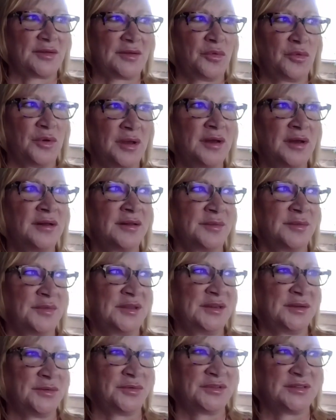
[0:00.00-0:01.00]
Well, I
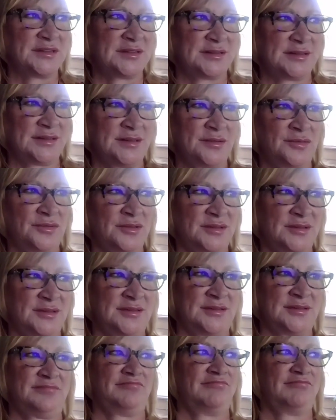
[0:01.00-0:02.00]
mean, it was
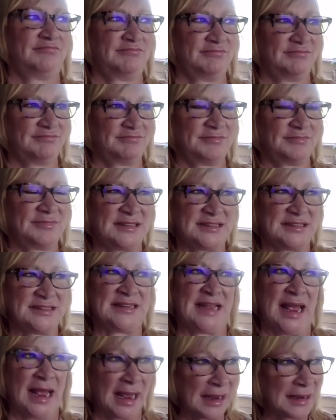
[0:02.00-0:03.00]

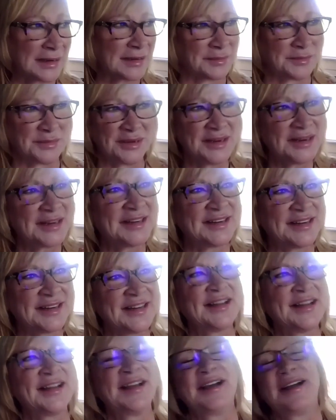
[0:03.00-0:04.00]
sad. I mean,
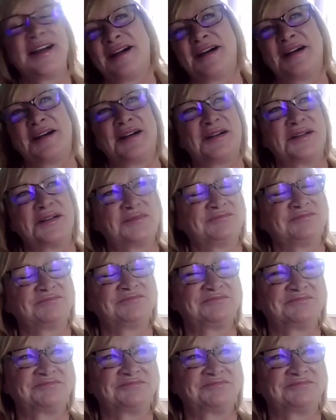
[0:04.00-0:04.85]
um,